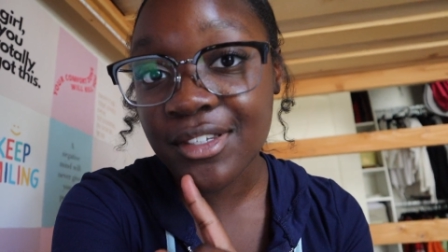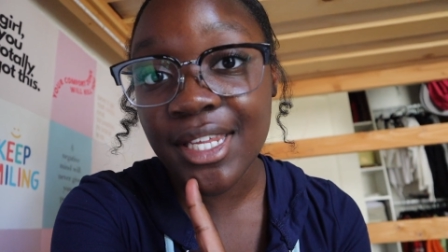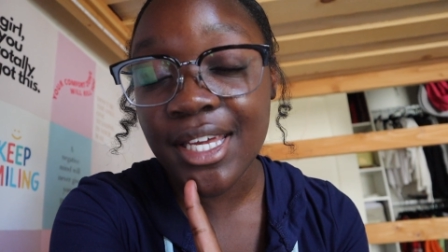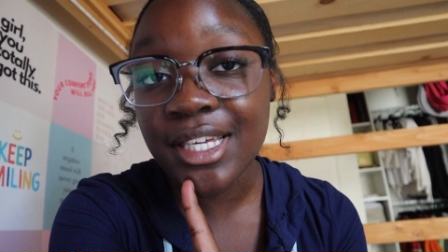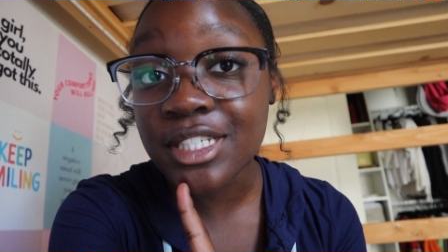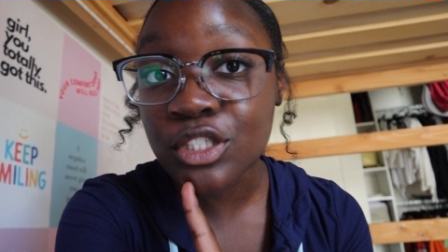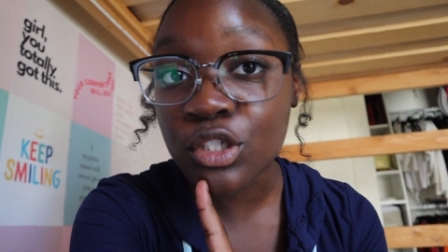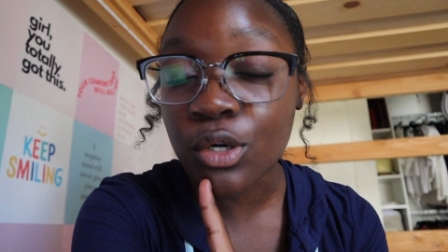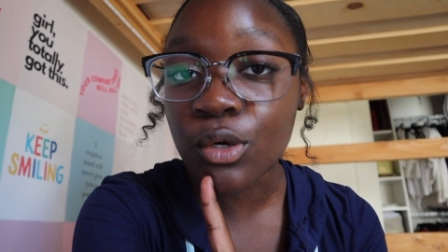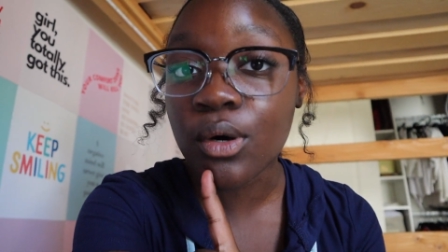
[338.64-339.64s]
that.
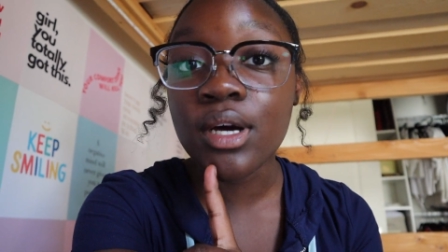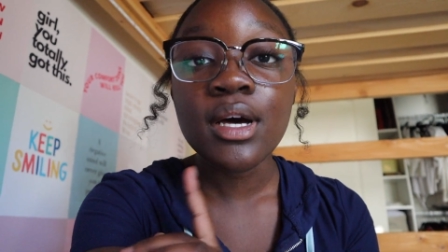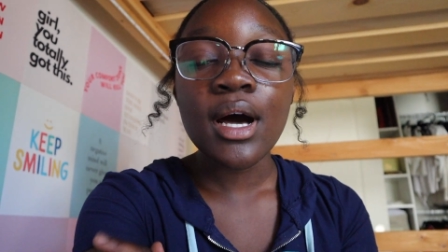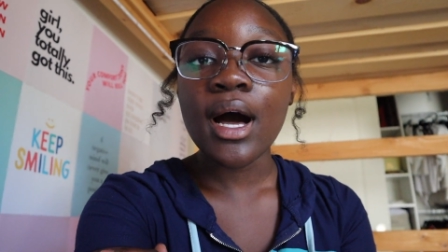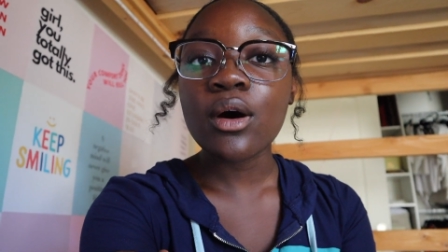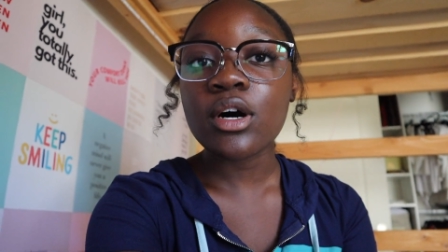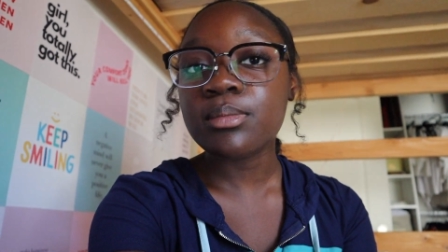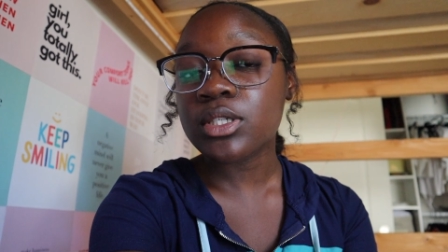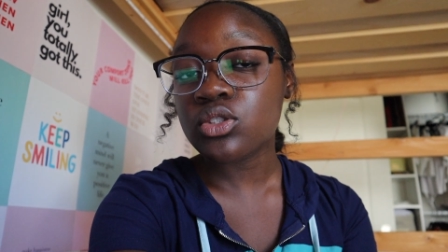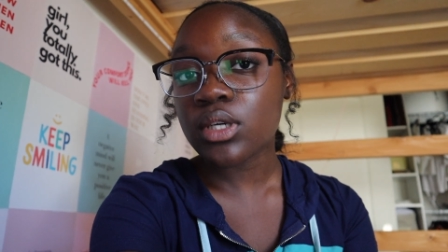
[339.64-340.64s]
So I'll
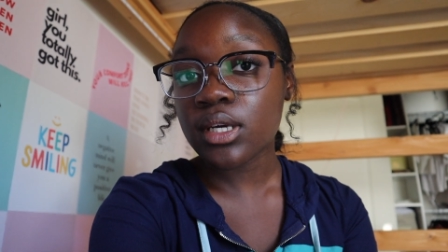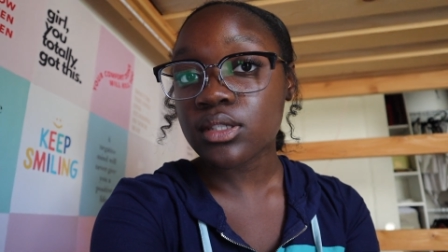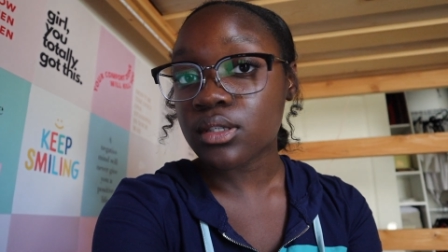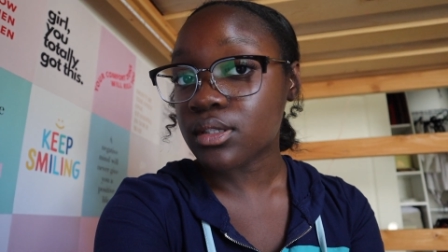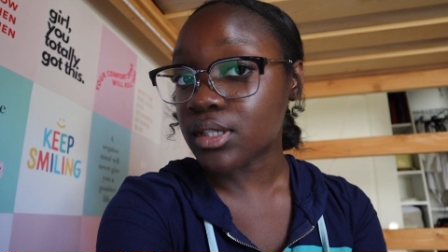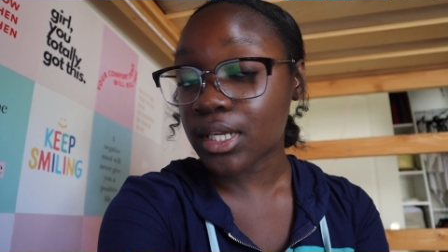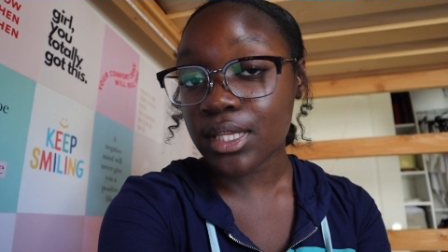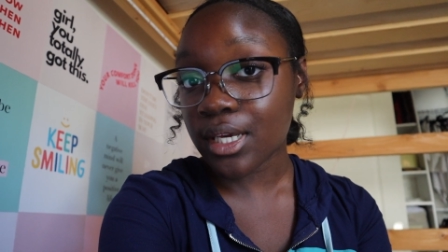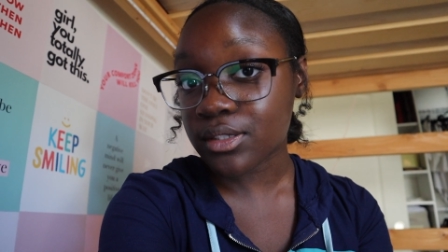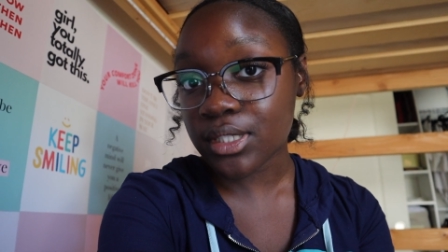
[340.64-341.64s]
update you guys on
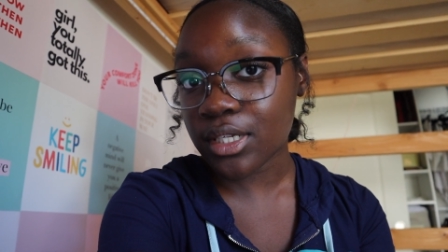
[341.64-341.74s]
anything else I